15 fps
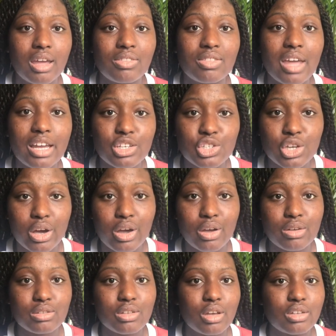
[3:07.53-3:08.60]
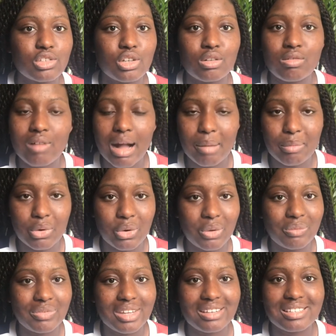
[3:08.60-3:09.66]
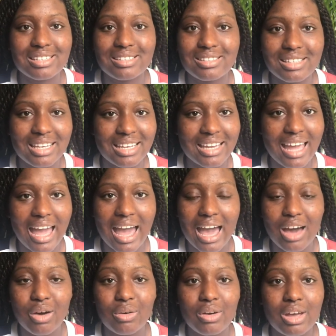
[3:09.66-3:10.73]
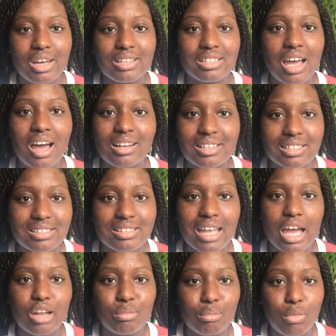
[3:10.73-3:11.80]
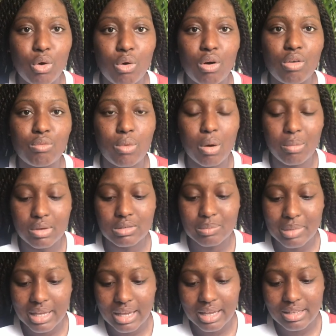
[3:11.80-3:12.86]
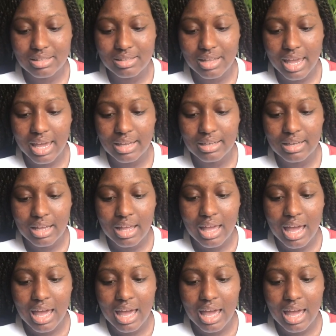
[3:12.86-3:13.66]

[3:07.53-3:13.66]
they chose to grapple, to seek it out, to understand more of what was being said.